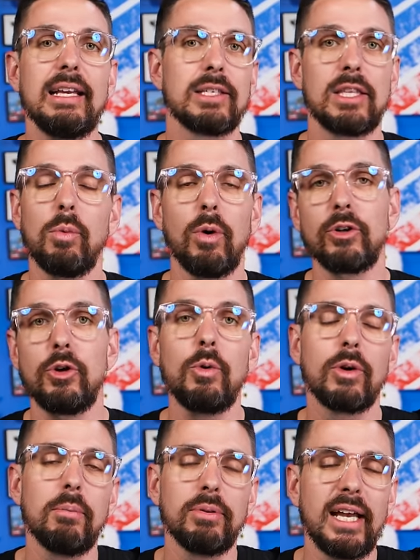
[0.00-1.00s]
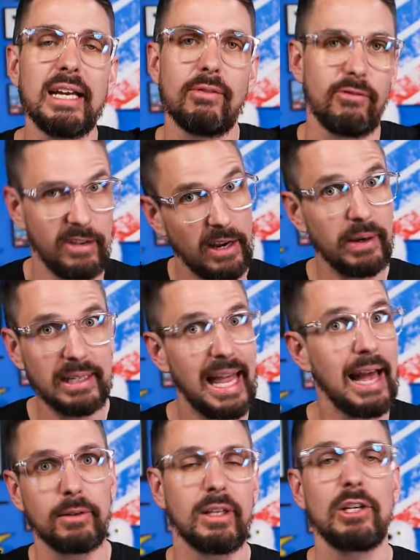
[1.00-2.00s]
he is the one to complain very
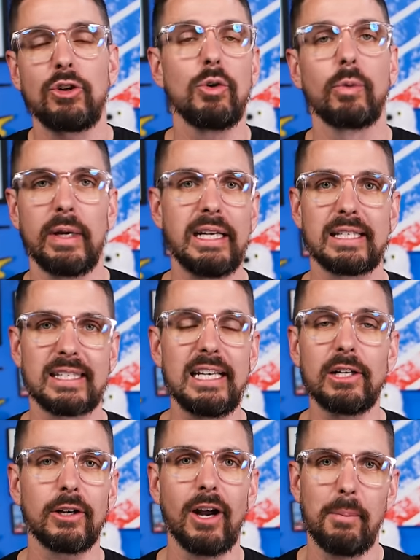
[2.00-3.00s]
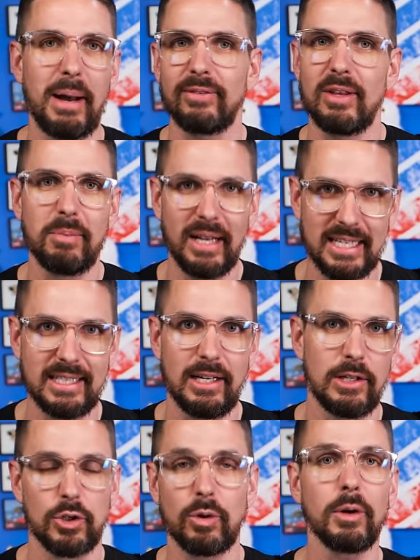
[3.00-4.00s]
loudly to Rita Skeeter about the blasted
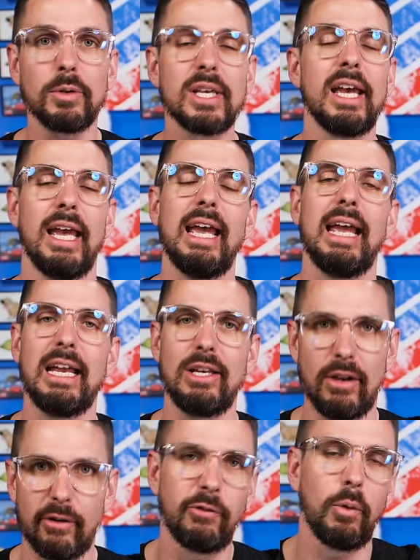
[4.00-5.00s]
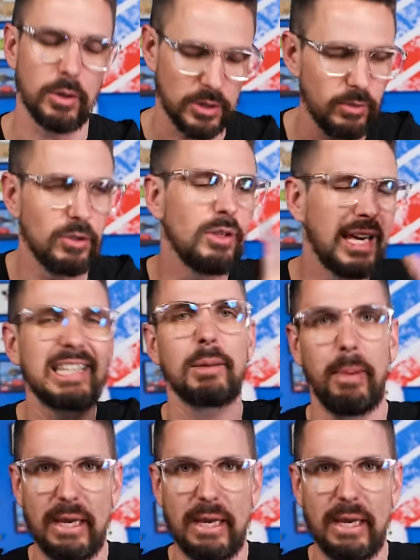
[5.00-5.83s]
Scroots in year four. So you get the